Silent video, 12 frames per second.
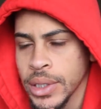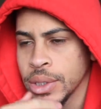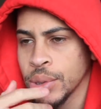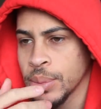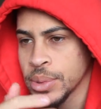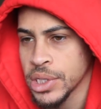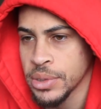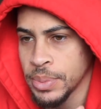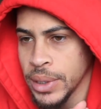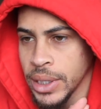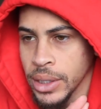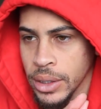get you up to
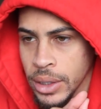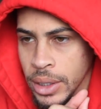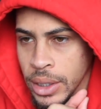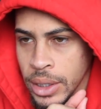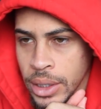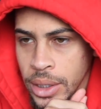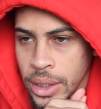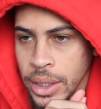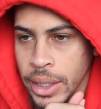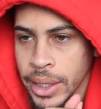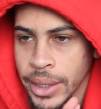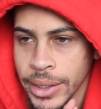speed,
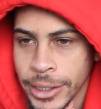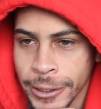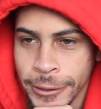and